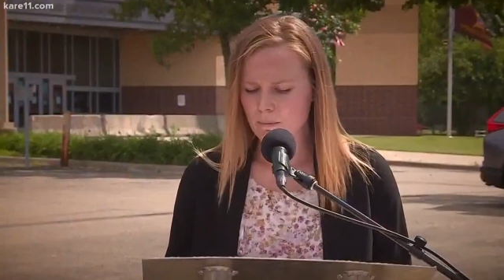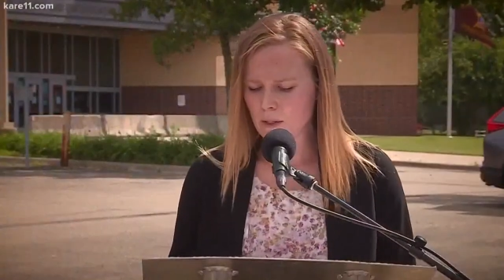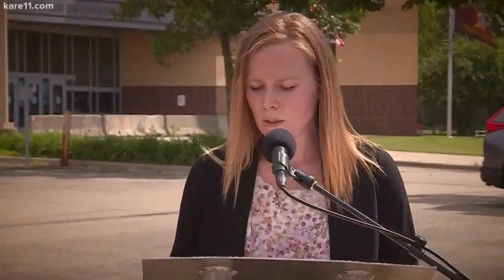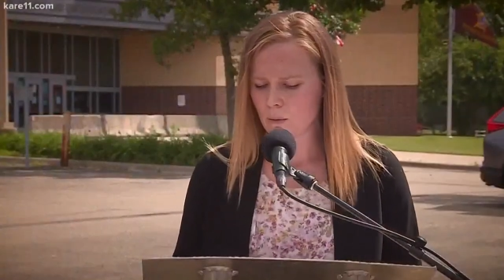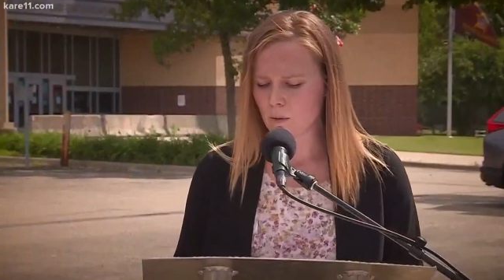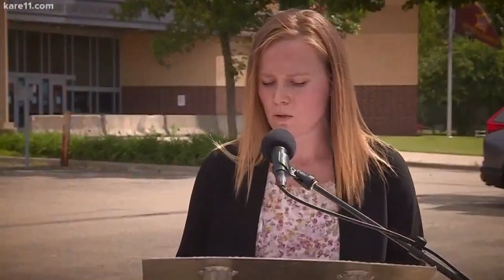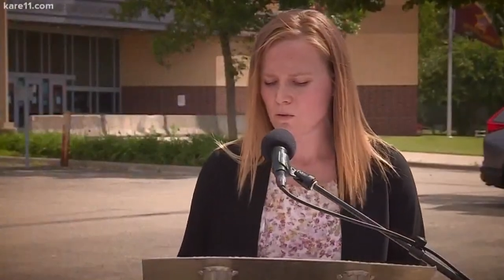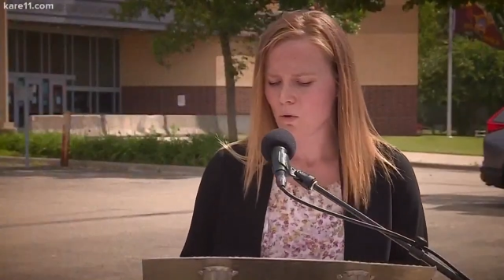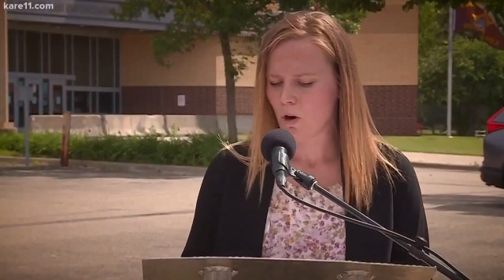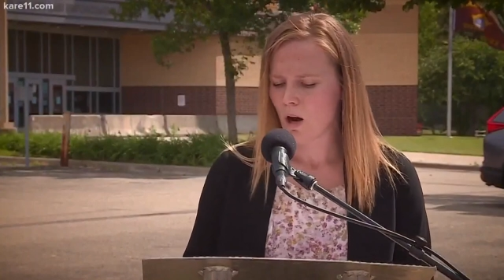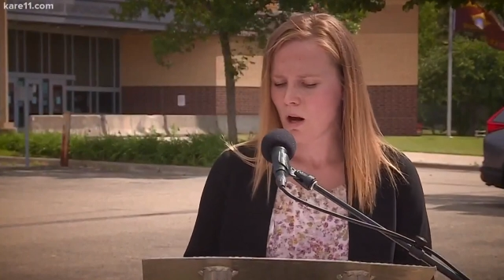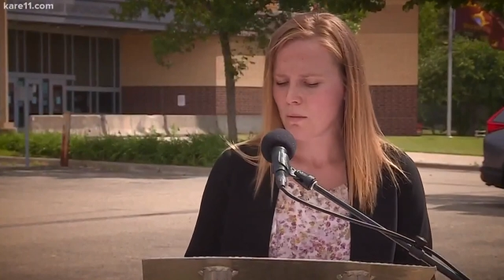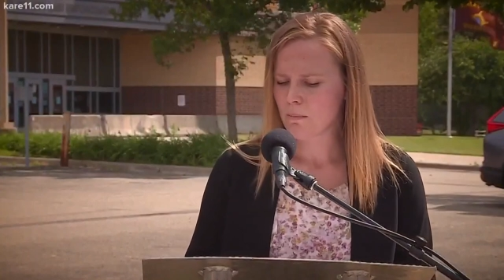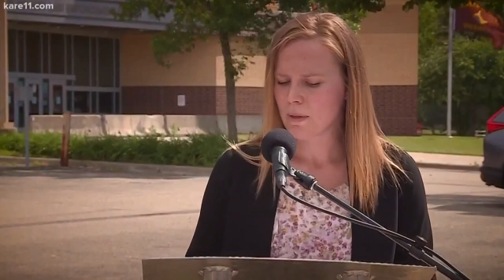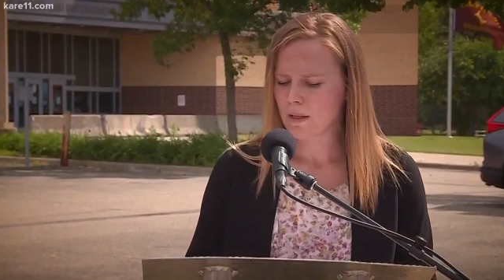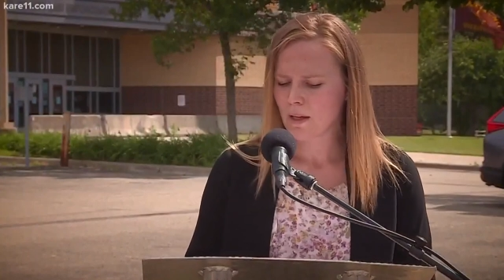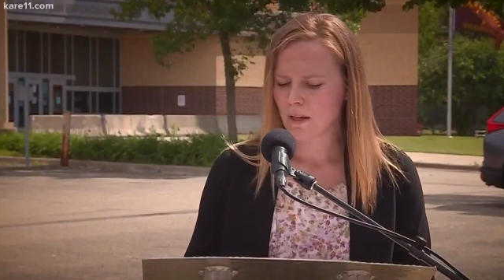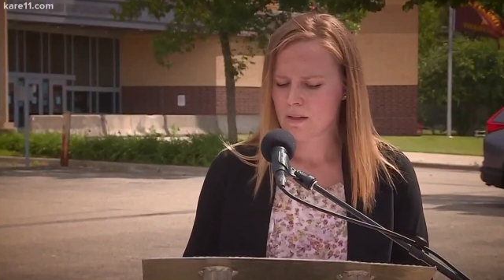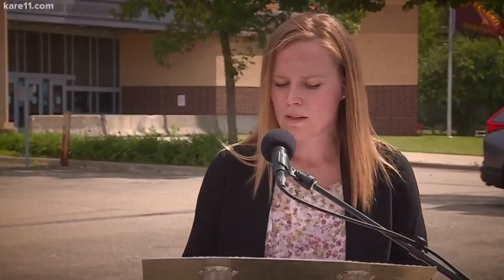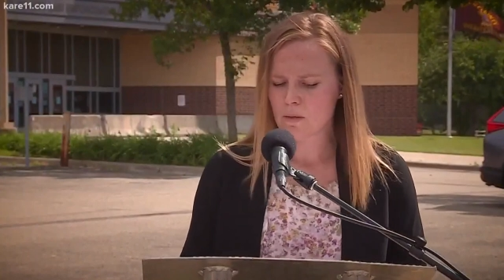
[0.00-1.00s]
something was wrong
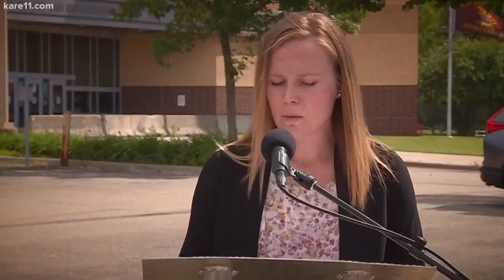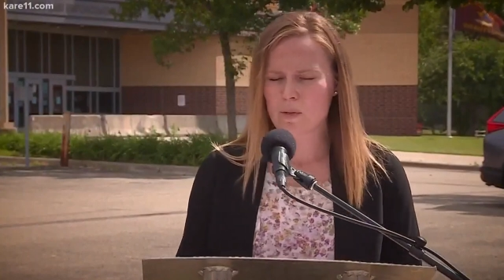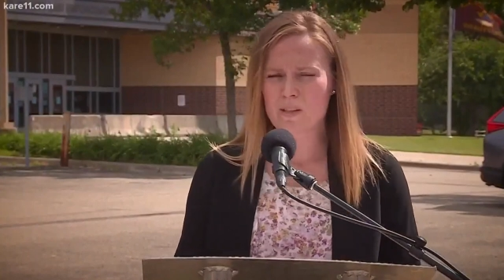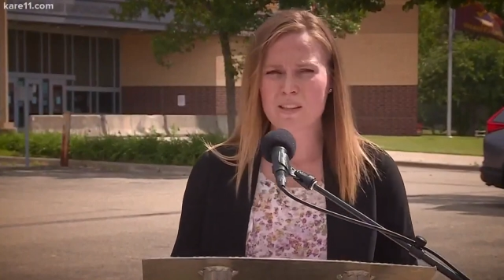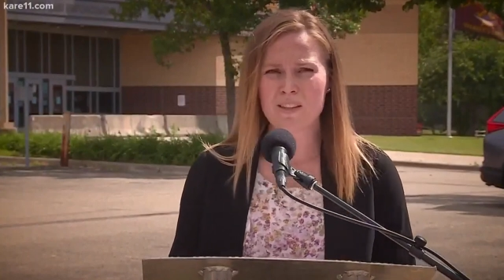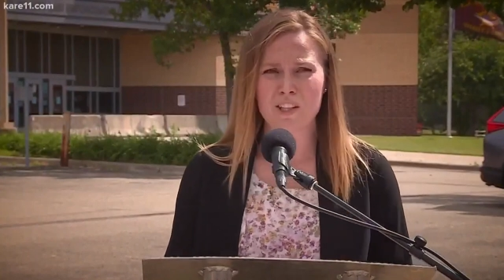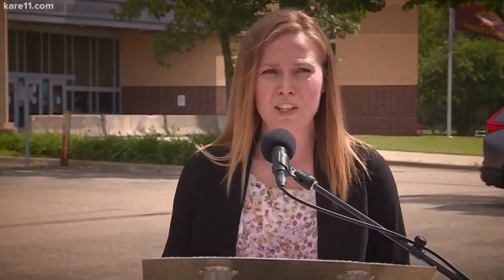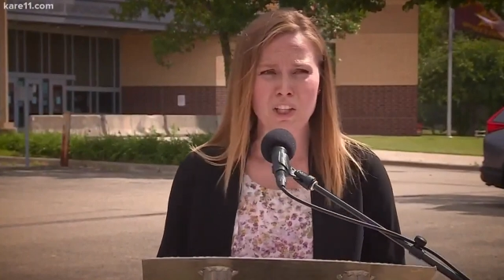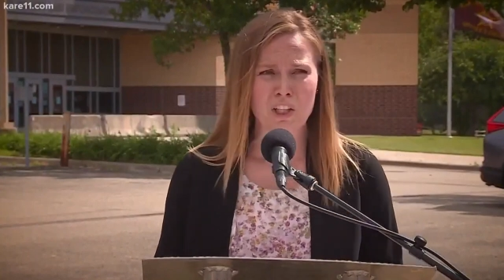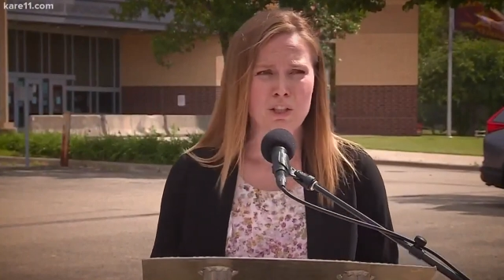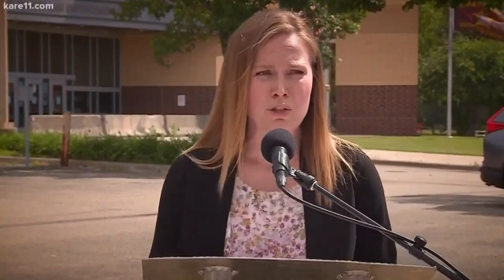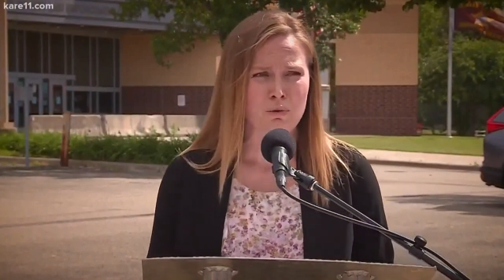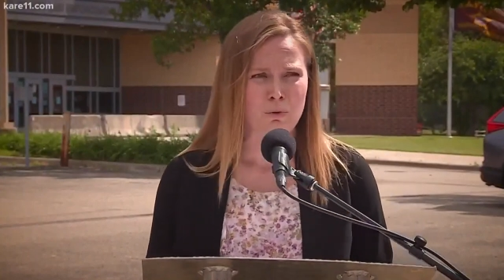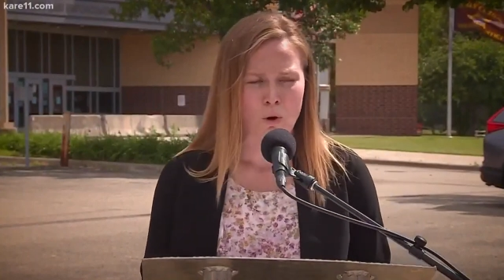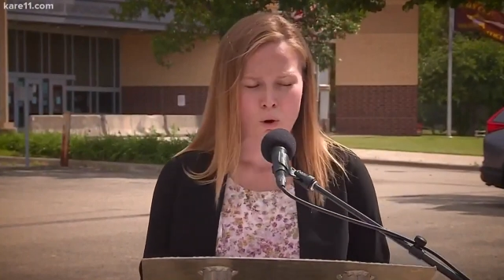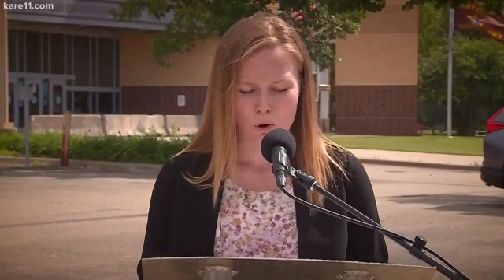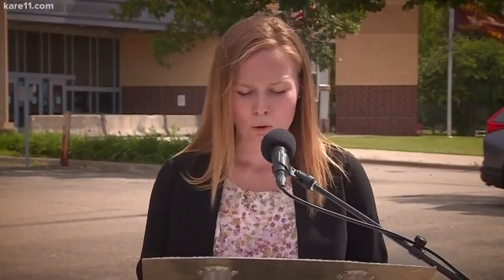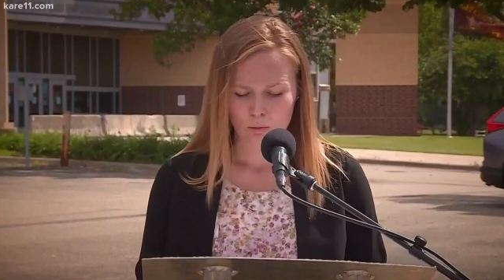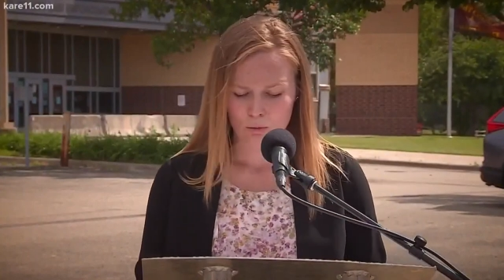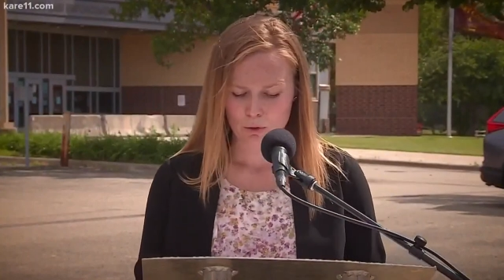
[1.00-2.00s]
because he was in the
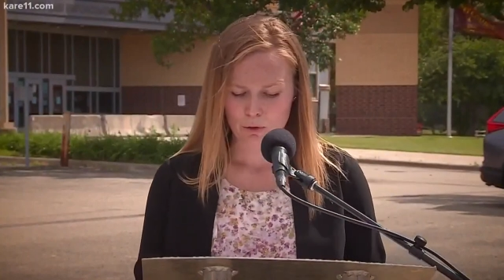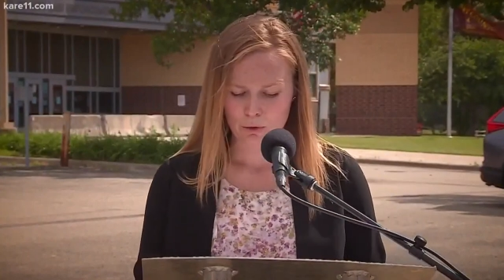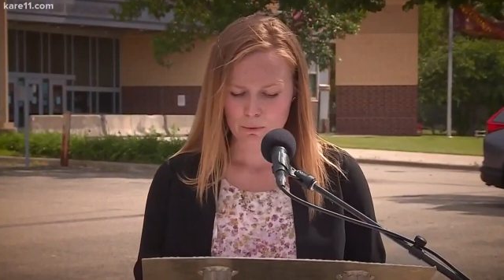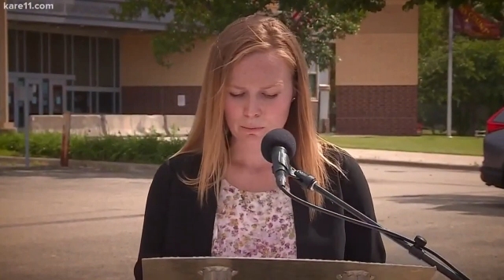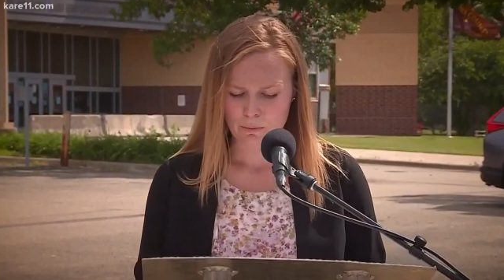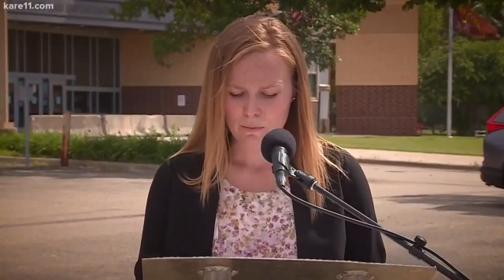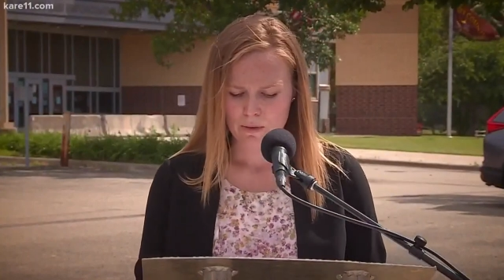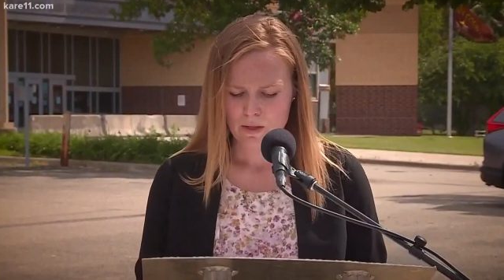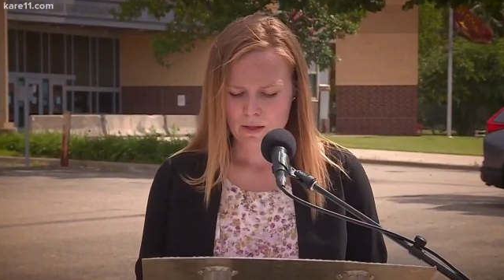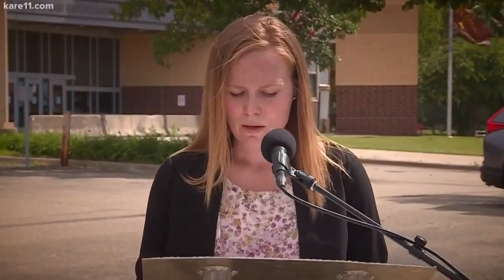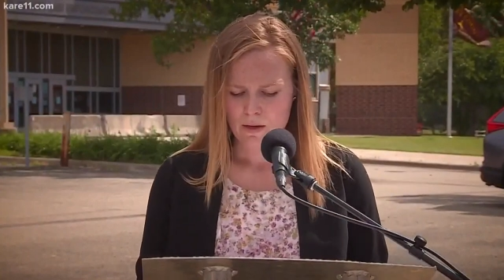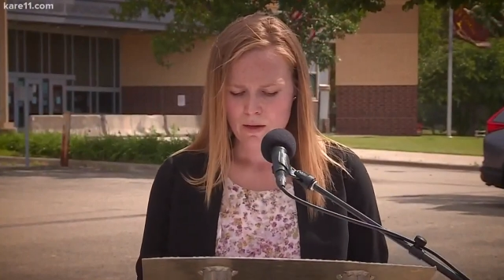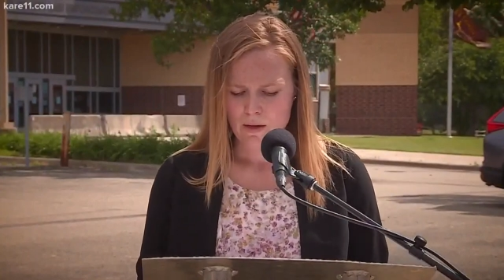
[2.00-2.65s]
control room